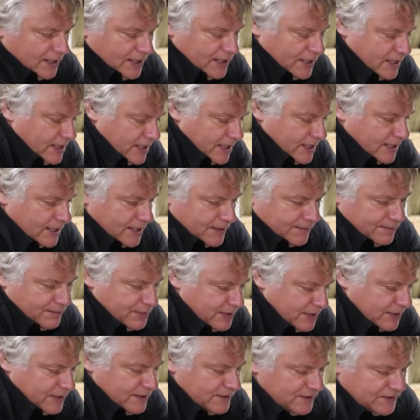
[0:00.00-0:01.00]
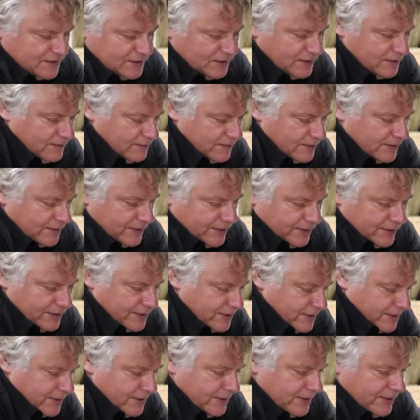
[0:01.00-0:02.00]
but consult with
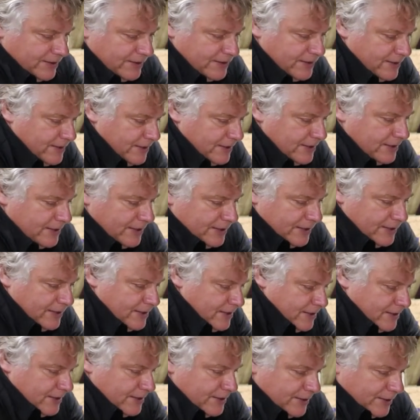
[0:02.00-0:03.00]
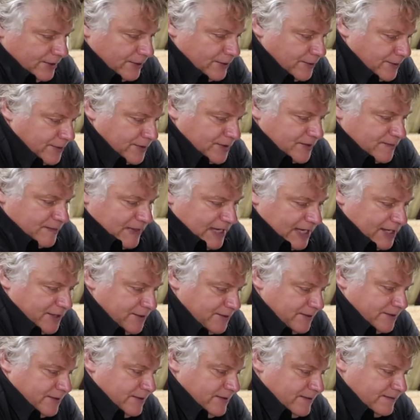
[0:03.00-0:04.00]
your owner's
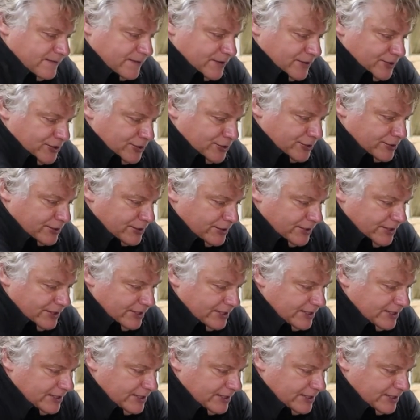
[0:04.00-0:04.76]
manual for sure.